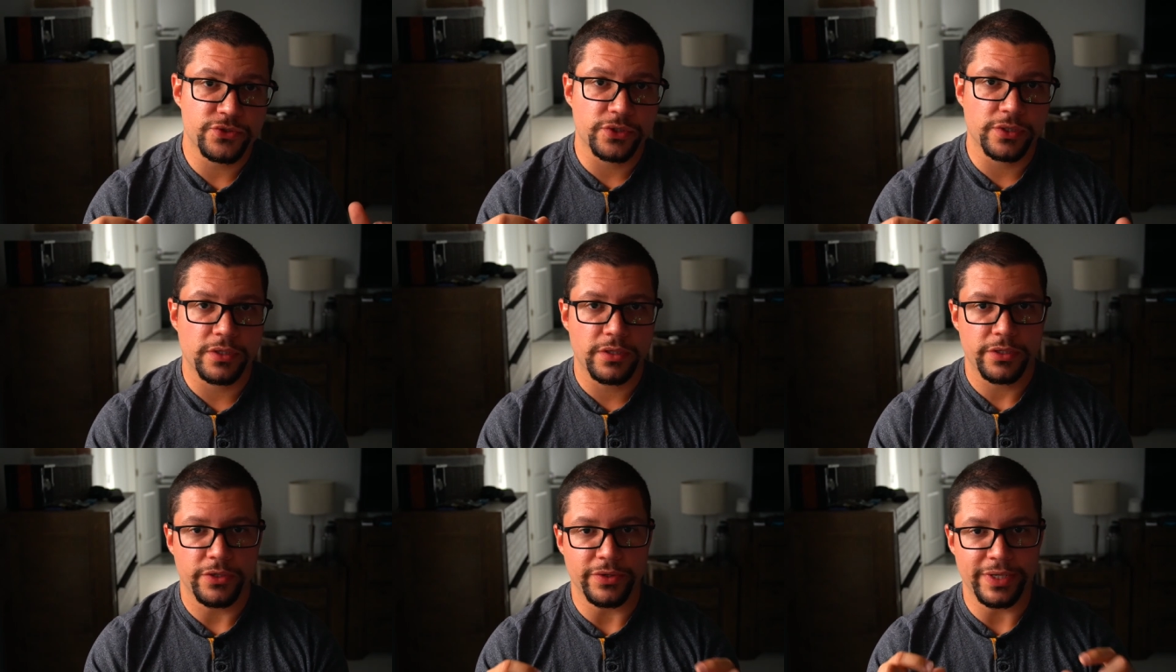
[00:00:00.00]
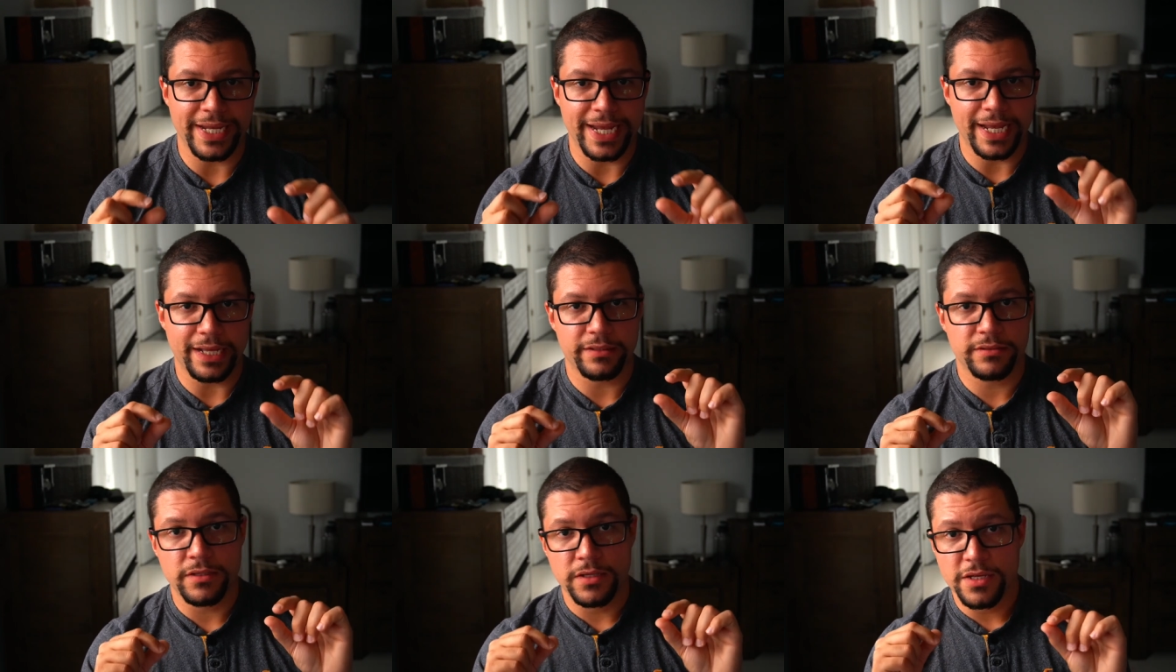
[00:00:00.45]
You get
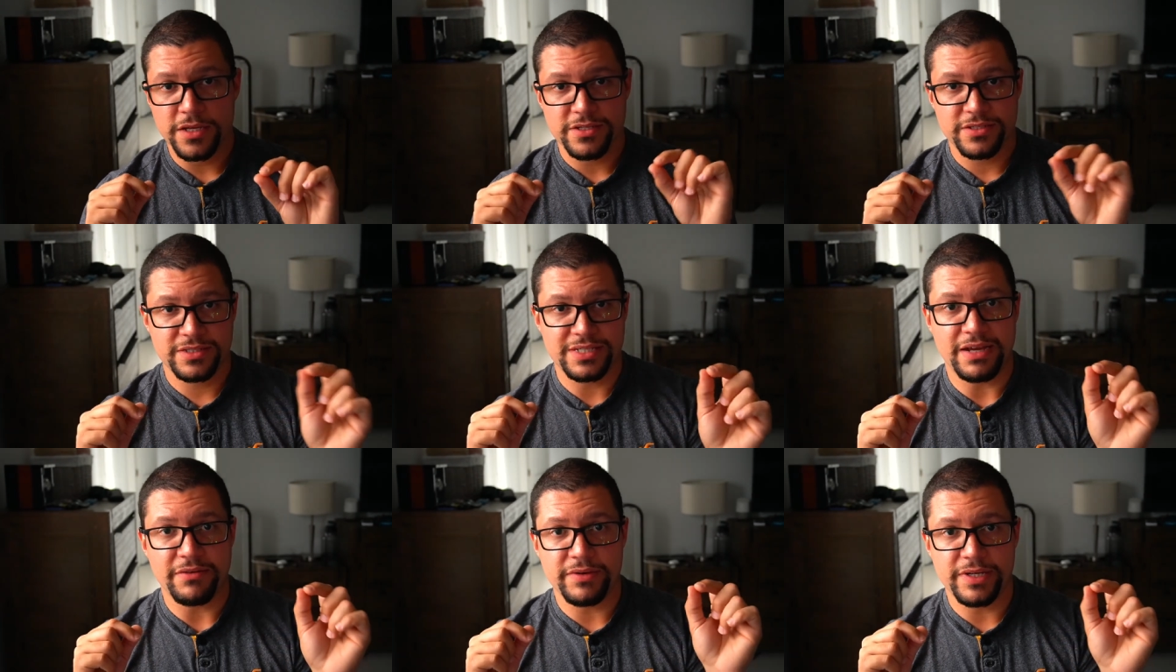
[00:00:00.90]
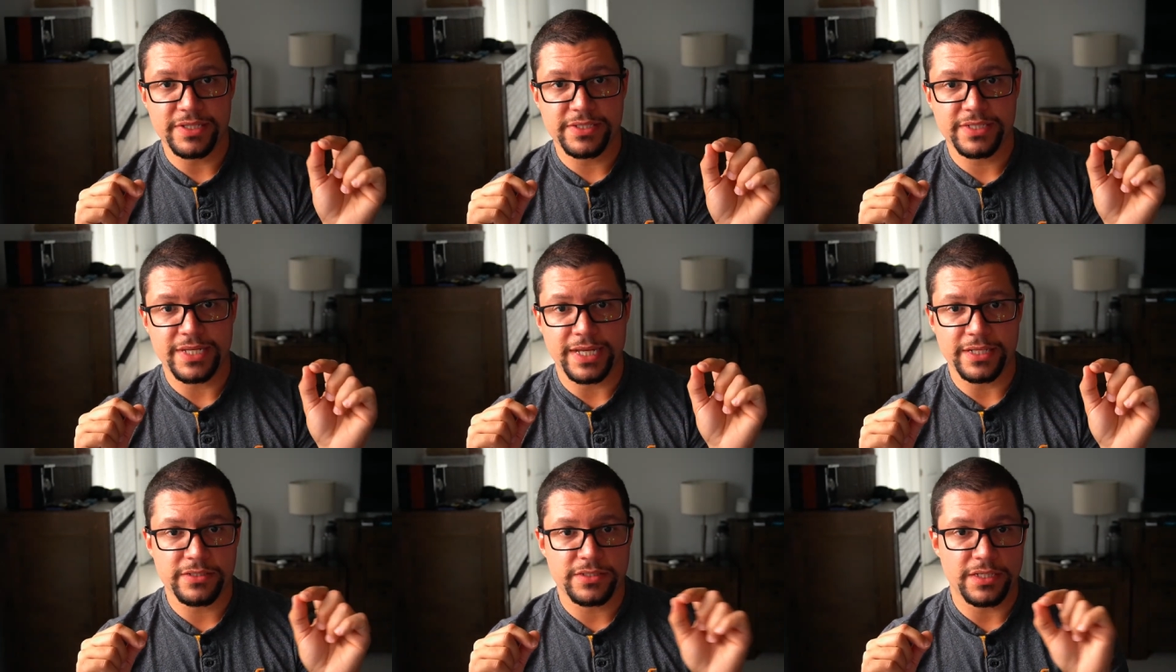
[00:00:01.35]
70 cents
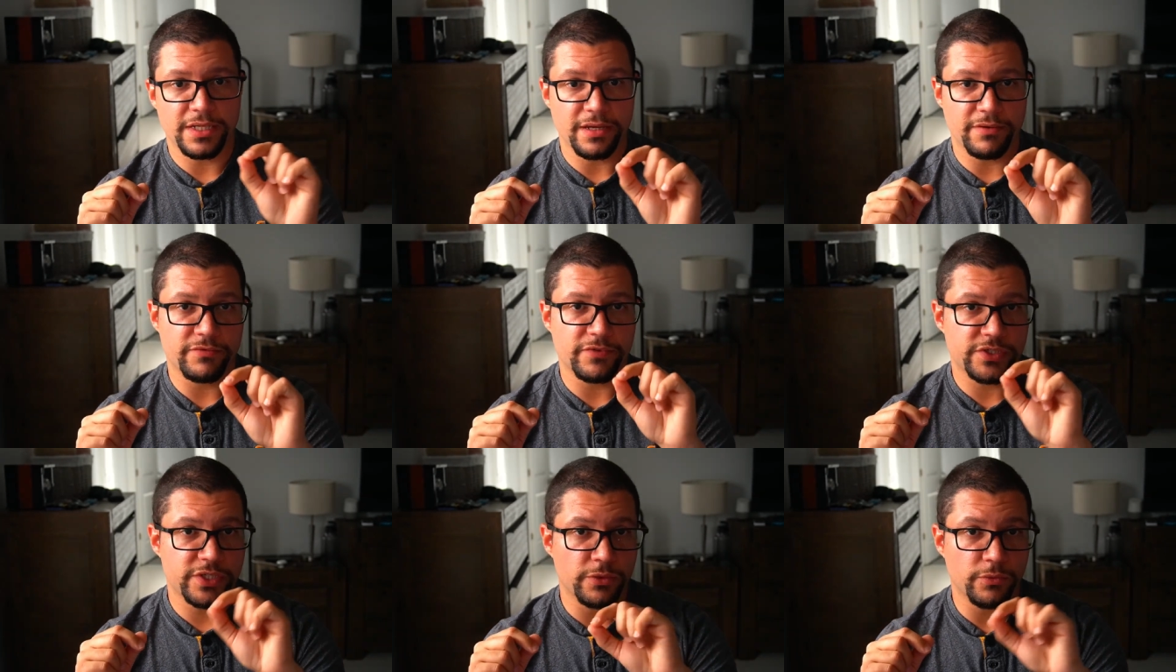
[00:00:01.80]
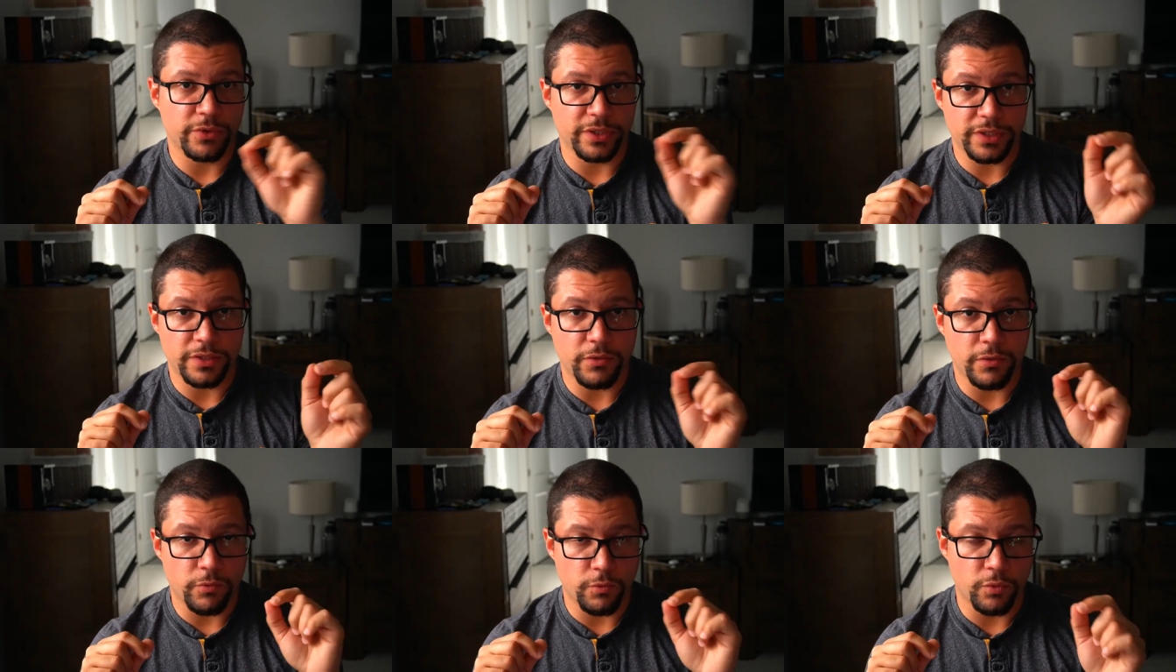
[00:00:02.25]
every single one,
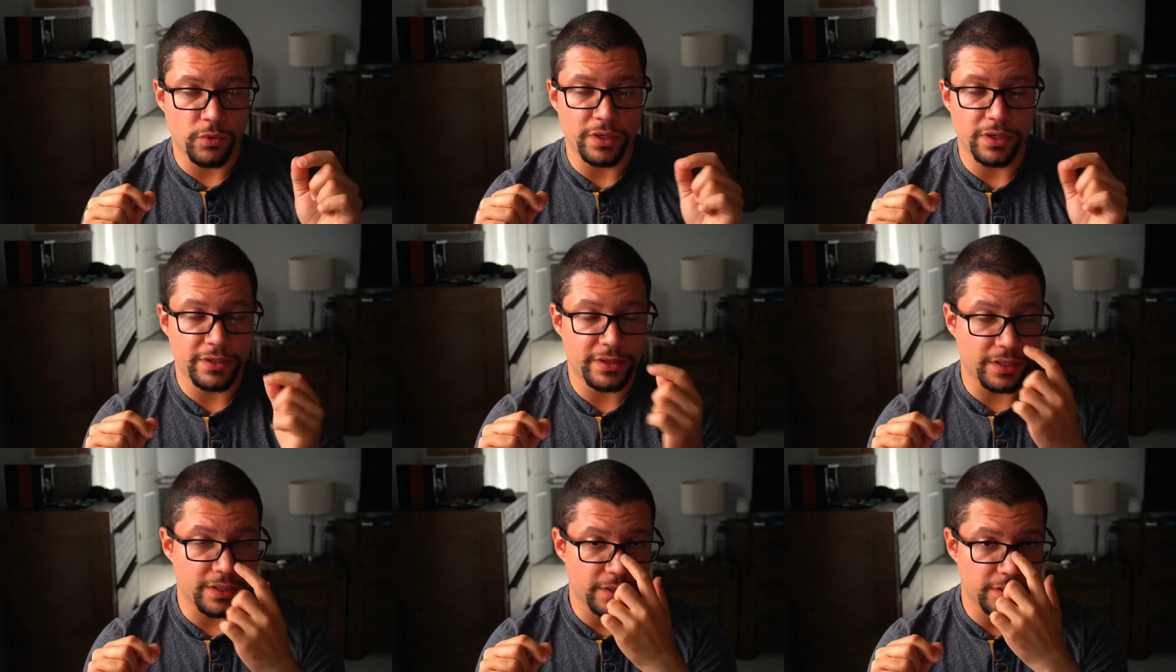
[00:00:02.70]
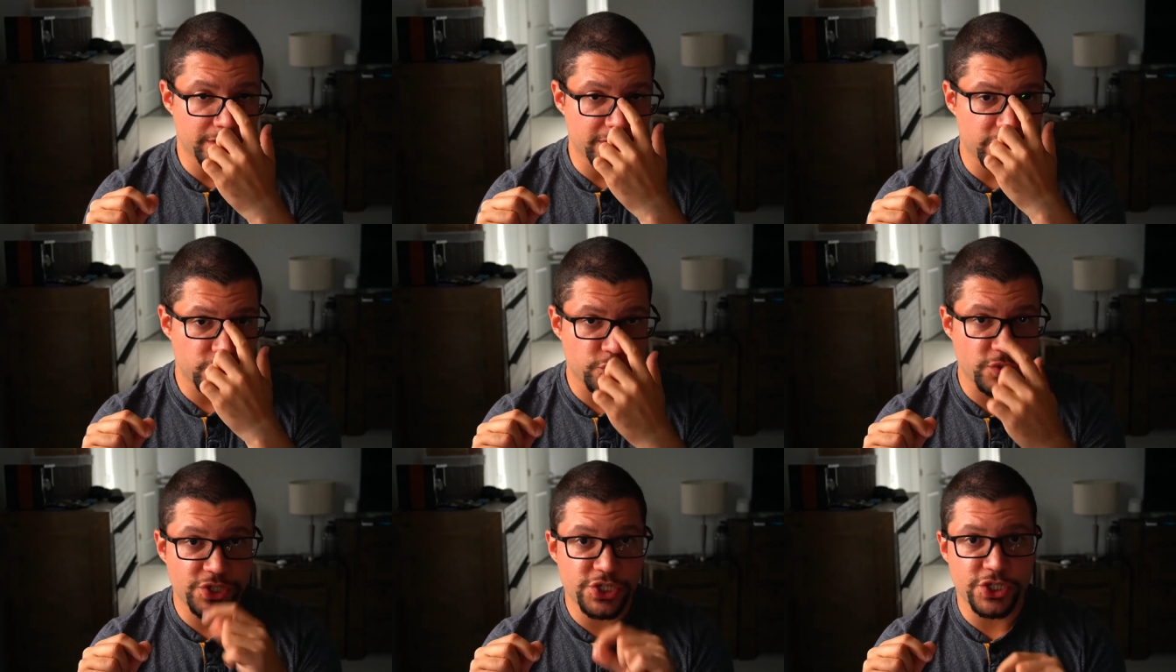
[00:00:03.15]
one of the, the
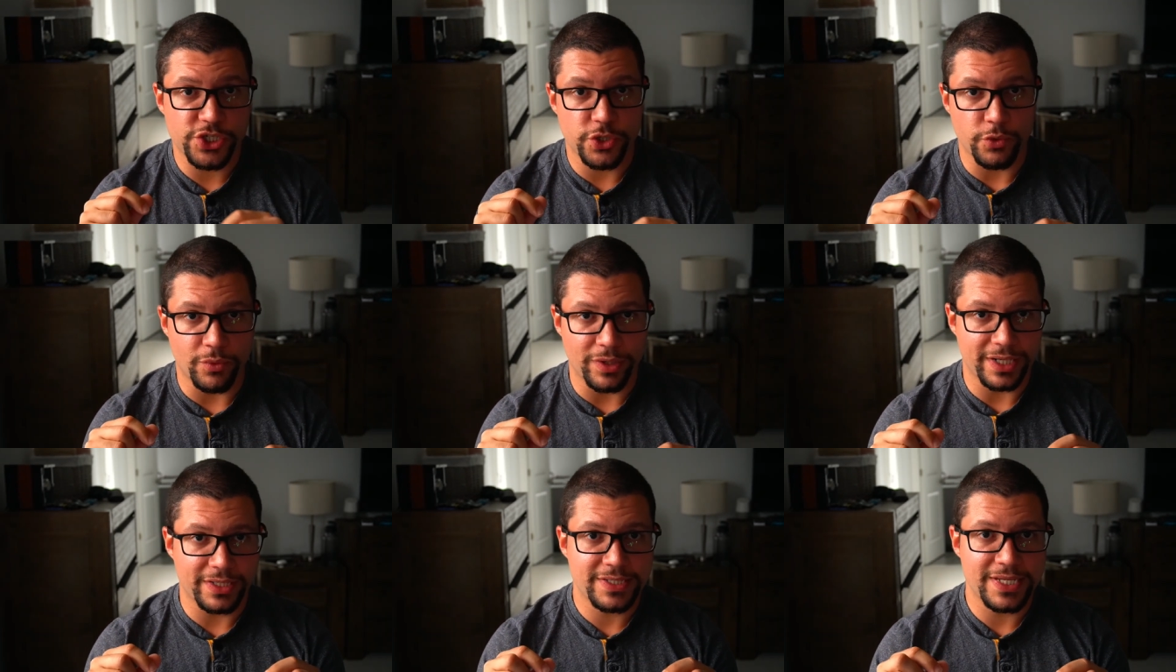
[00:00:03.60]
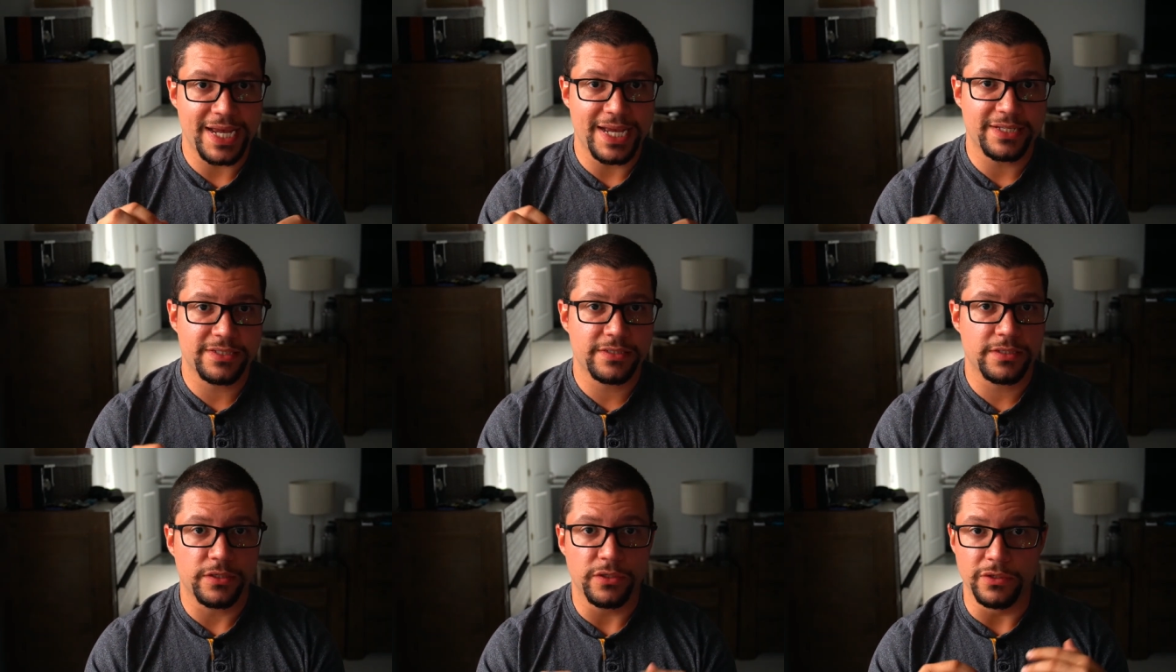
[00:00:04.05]
switches you want to test.
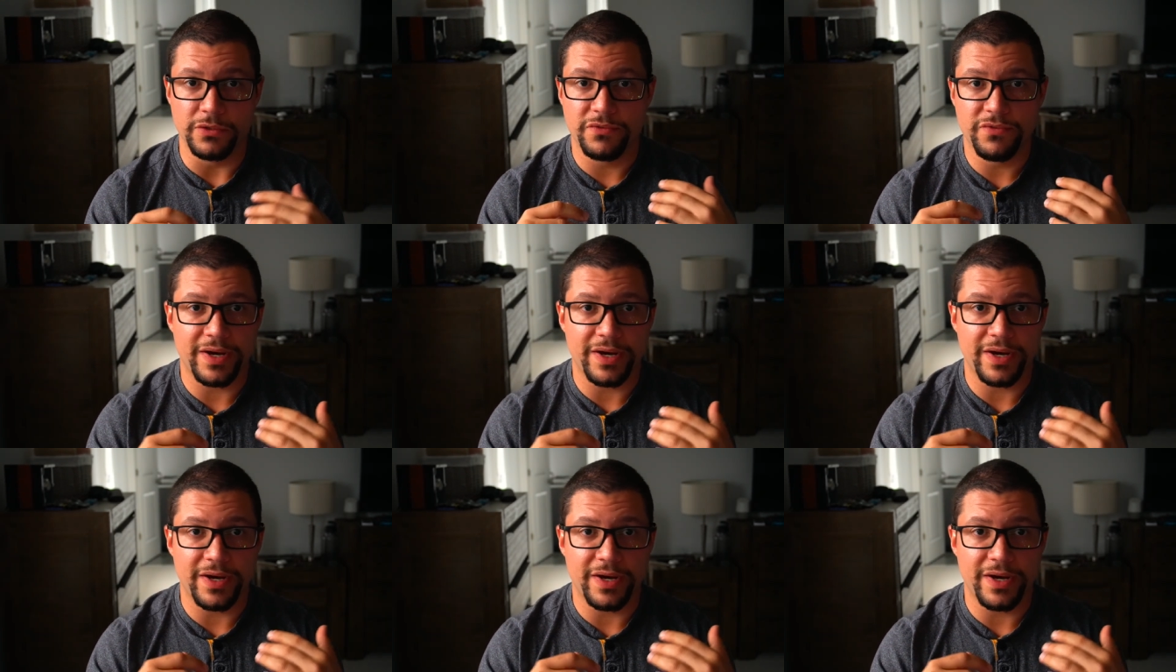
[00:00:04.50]
You find the